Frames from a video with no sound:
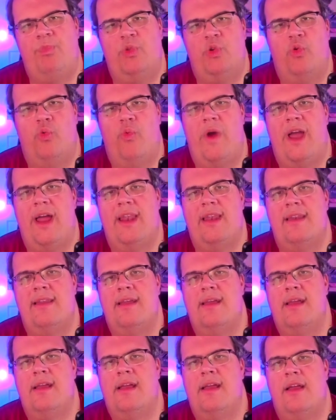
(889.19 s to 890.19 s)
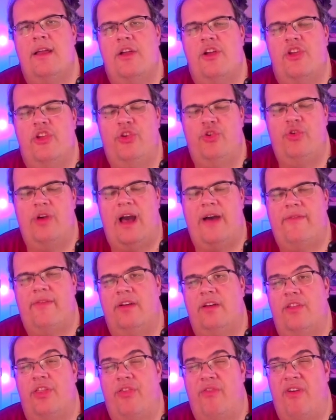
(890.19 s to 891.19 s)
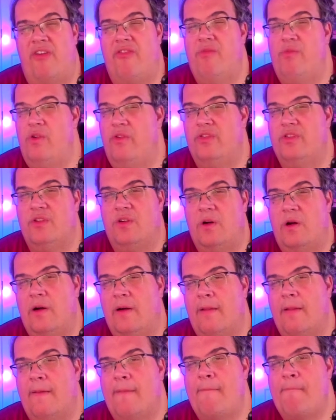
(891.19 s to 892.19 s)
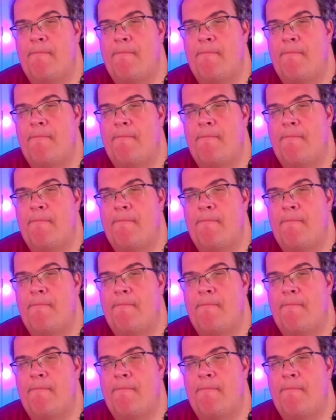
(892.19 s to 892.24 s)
when you have like a threat removal card